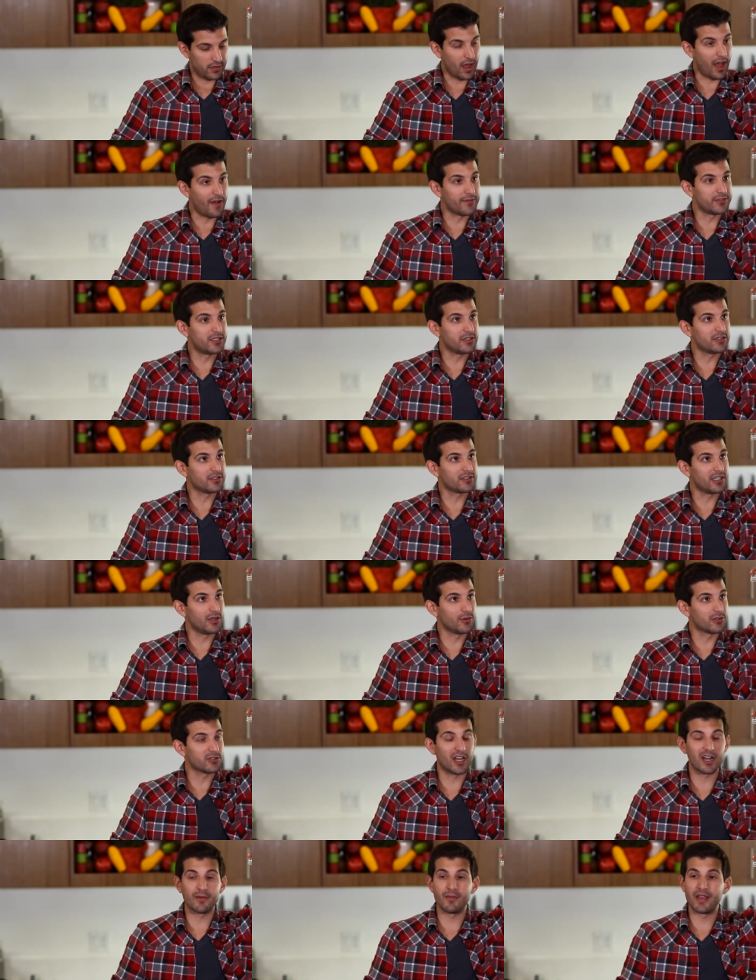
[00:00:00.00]
Now, obviously you can see
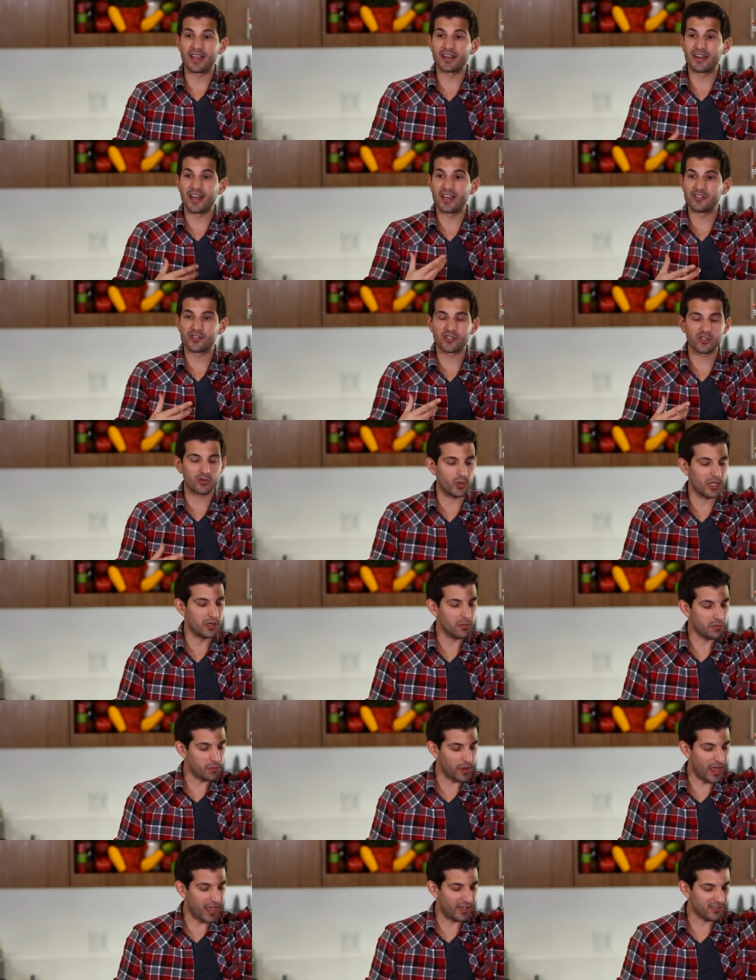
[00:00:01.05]
we're trying to make a nice sweet
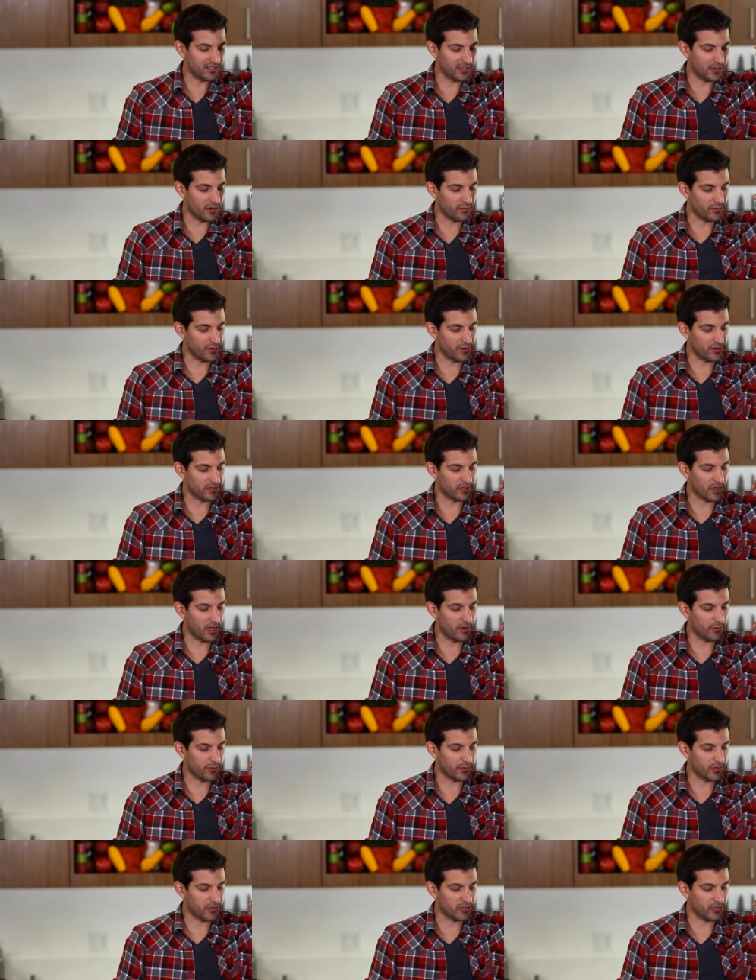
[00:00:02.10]
base here for
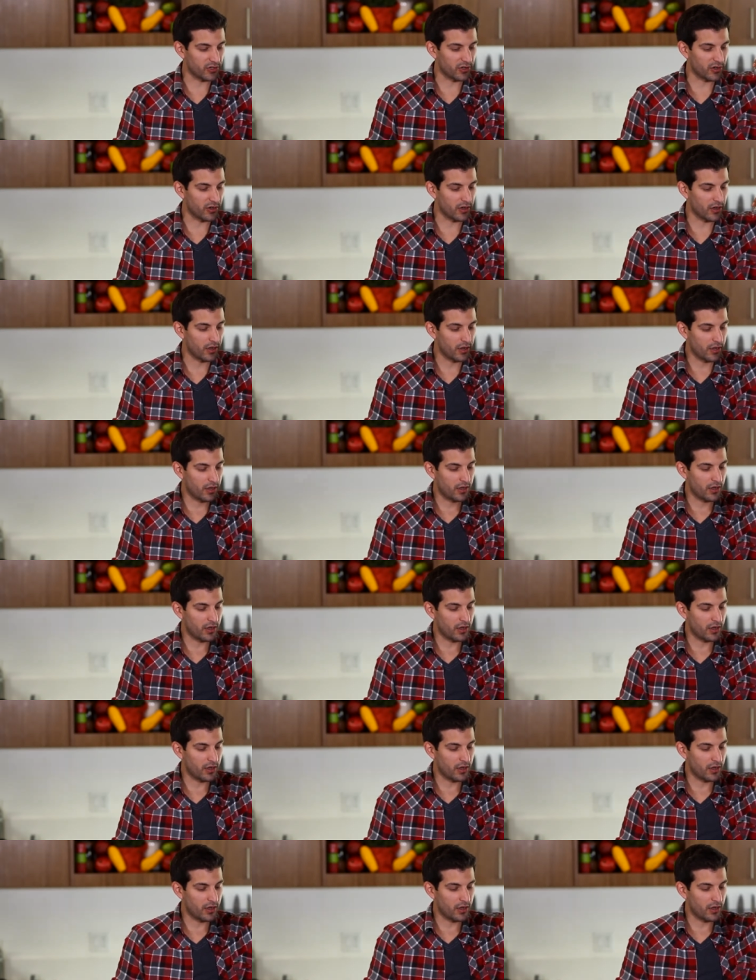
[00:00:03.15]
yourself with the sugar